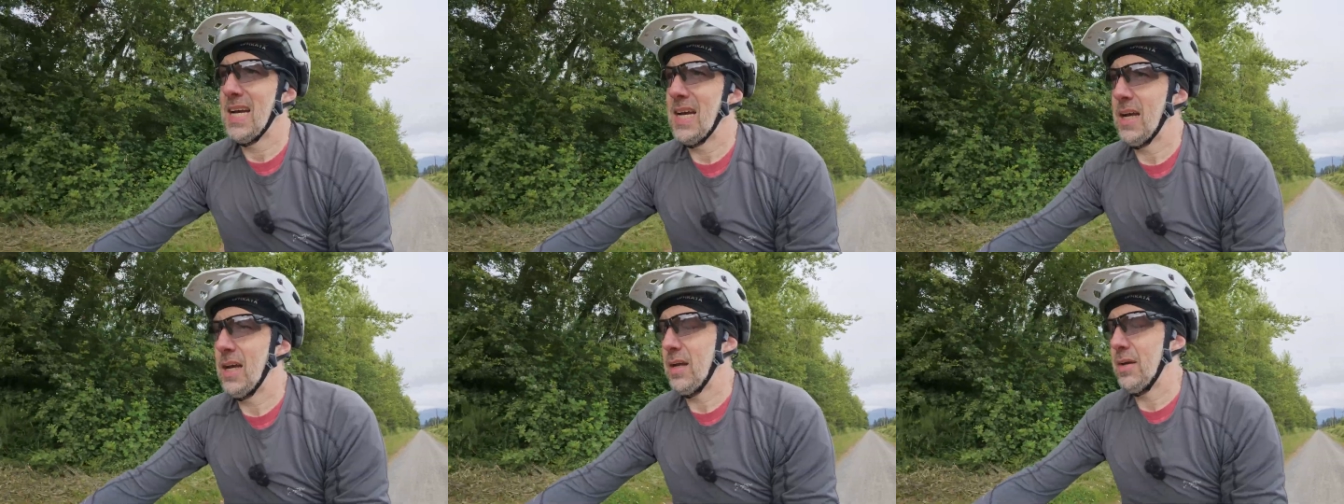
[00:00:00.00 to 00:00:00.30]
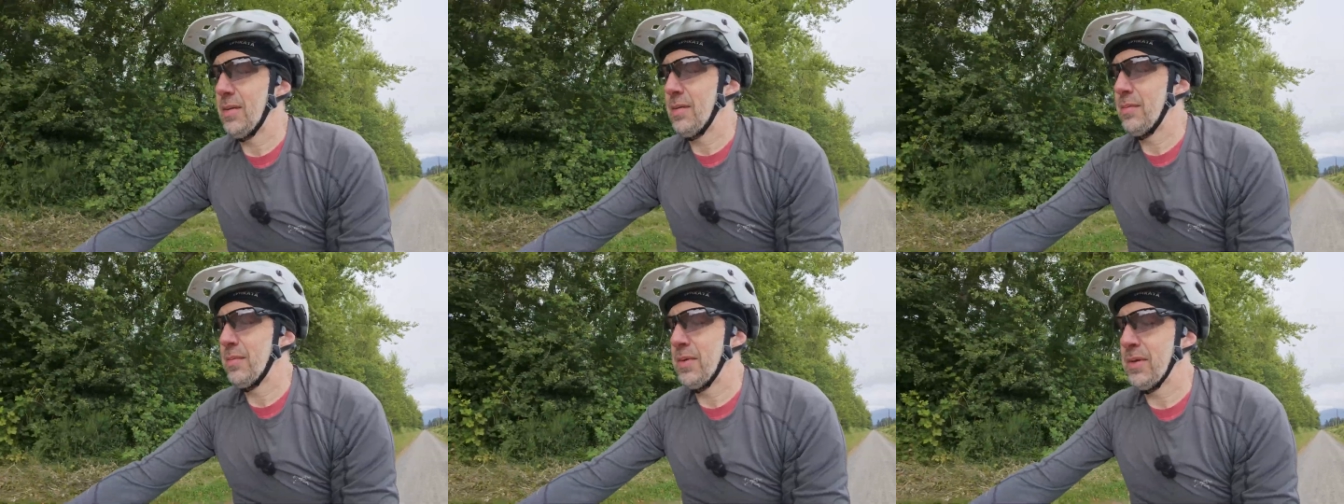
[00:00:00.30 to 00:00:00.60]

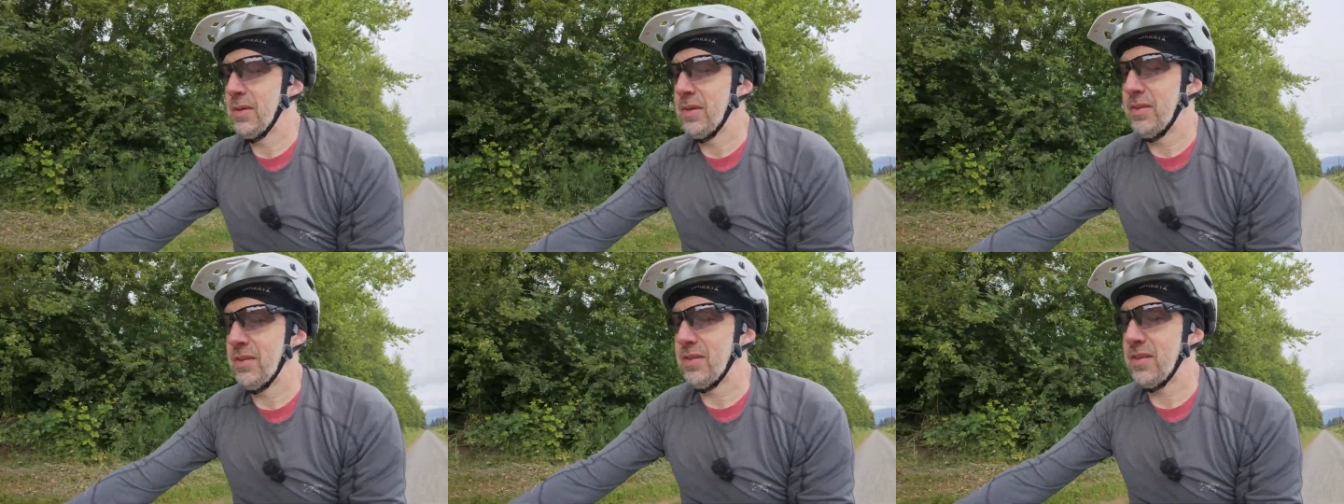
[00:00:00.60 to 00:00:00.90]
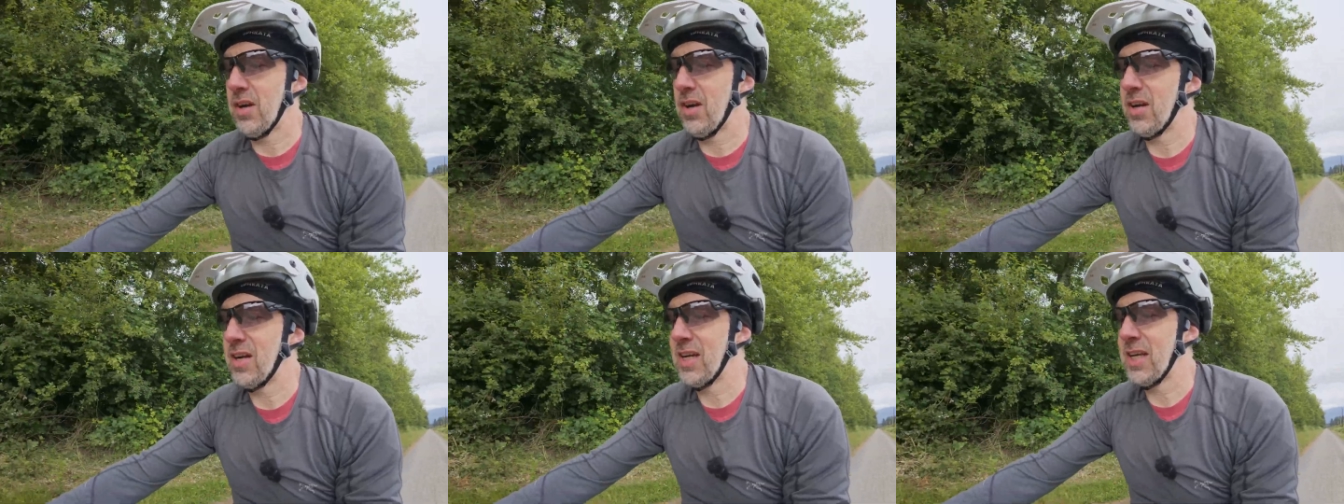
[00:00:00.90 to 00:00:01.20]
I'm
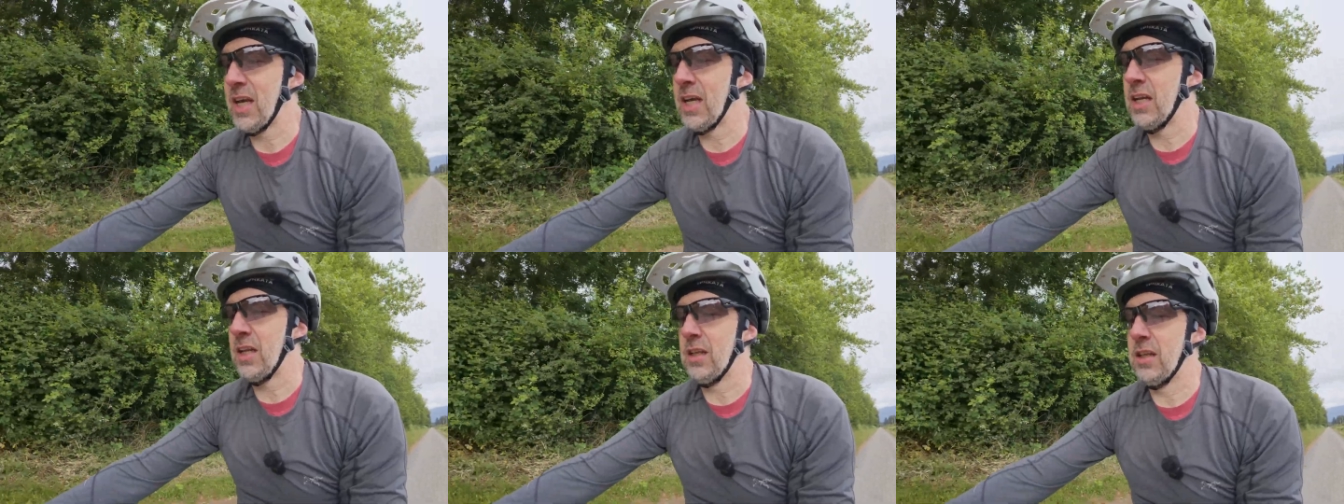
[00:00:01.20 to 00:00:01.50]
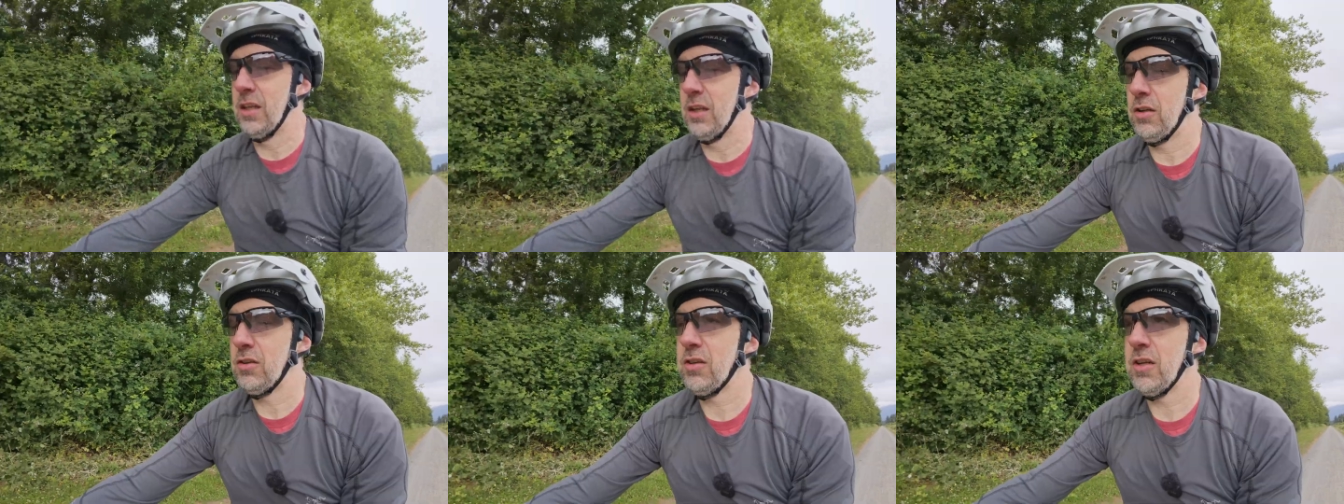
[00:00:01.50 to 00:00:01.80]
starting to get a
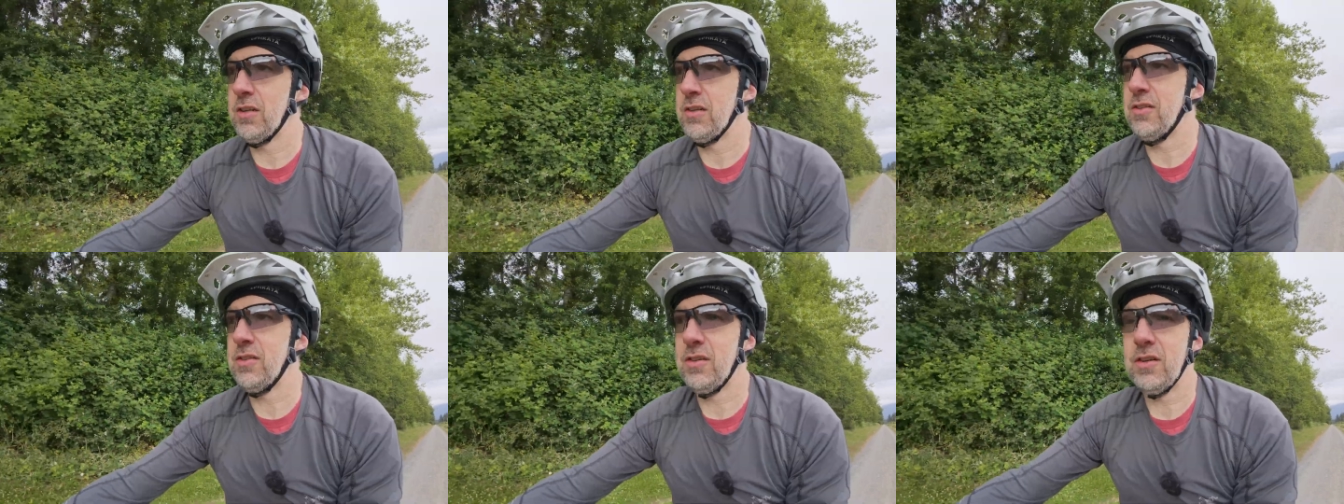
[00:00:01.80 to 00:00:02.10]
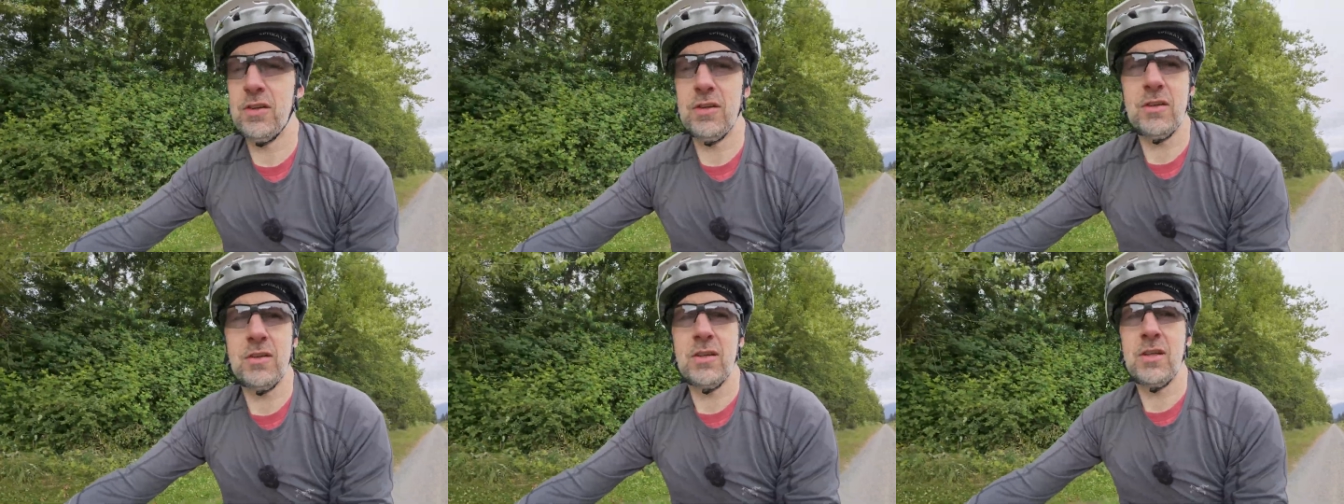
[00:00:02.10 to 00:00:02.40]
little
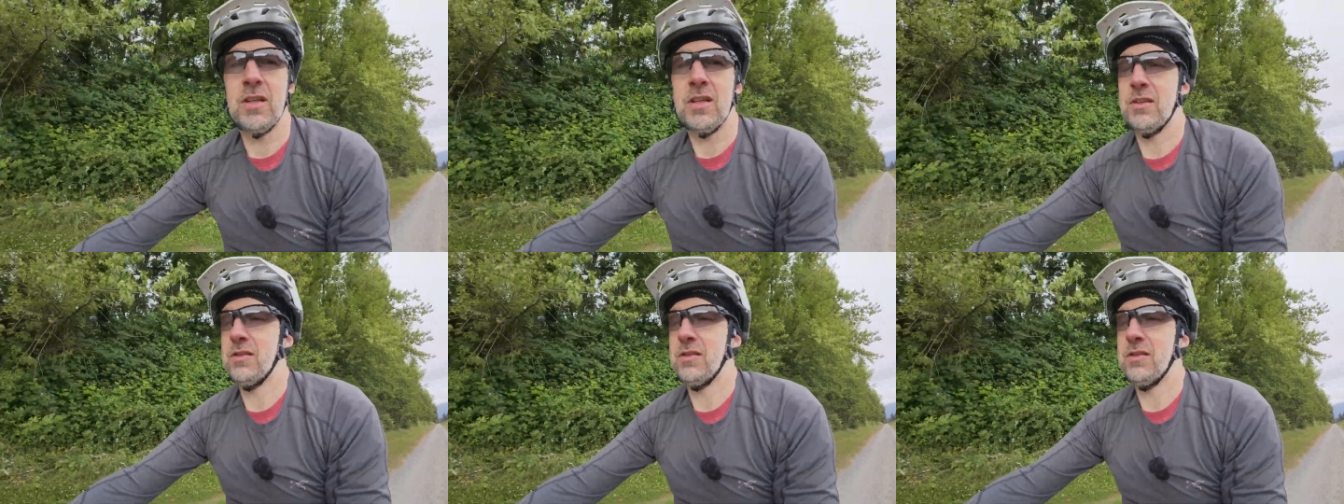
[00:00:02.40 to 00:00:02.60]
concerned.